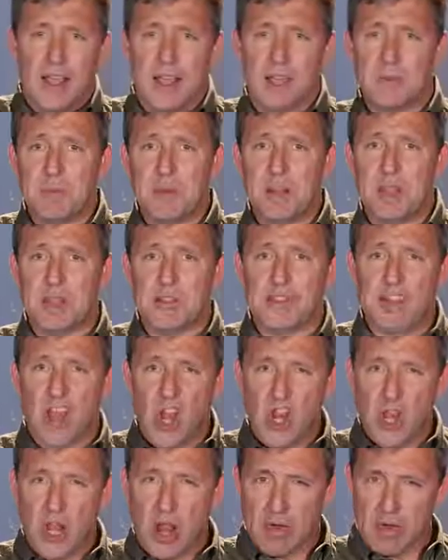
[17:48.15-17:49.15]
It's because
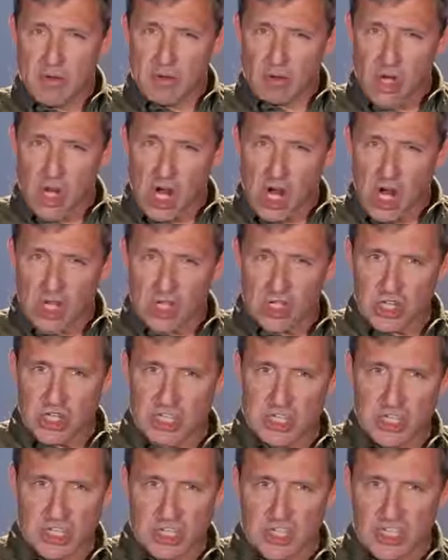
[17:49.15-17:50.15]
another
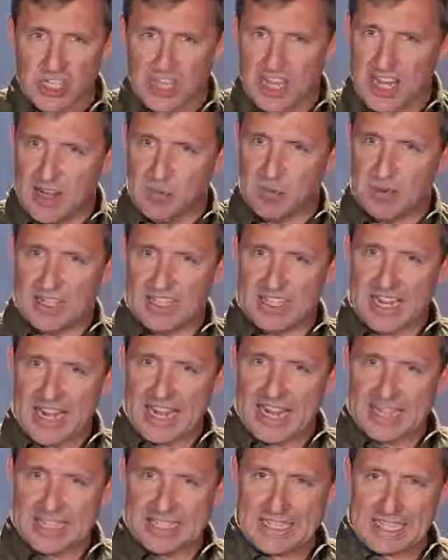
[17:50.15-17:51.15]
consciousness that
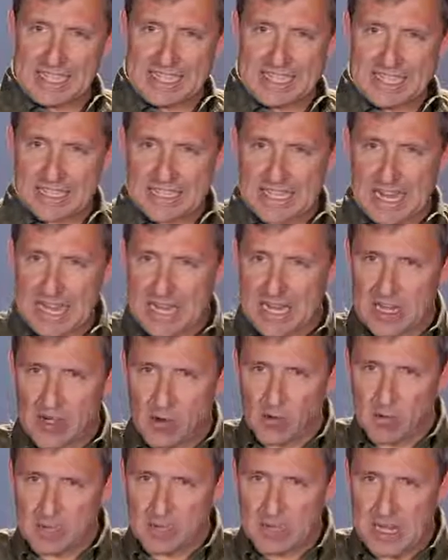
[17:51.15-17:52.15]
resides inside
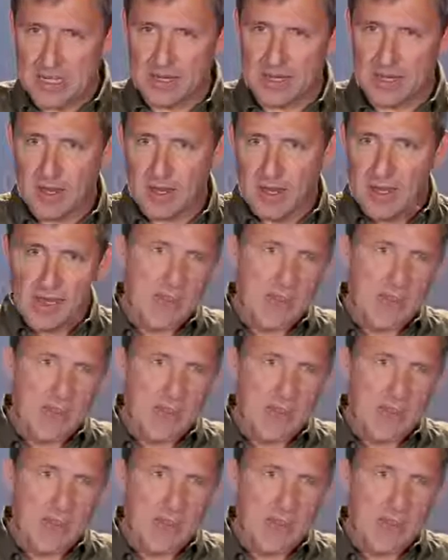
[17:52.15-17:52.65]
your meat